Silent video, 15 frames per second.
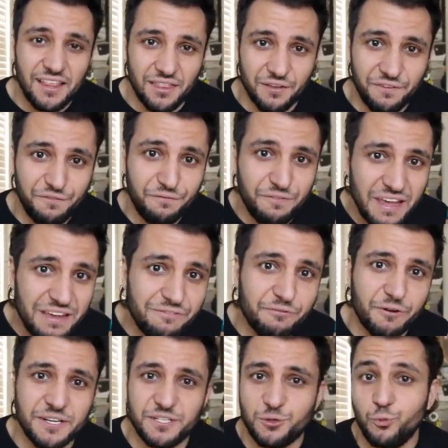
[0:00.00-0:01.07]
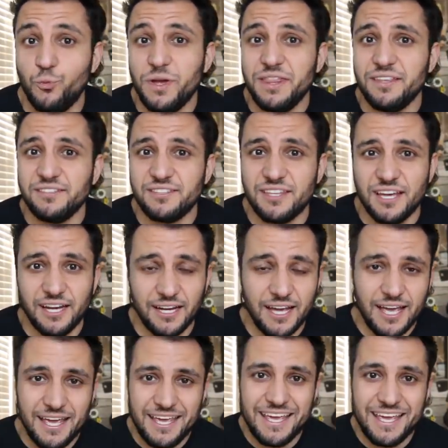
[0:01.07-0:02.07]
the favorite to win this thing.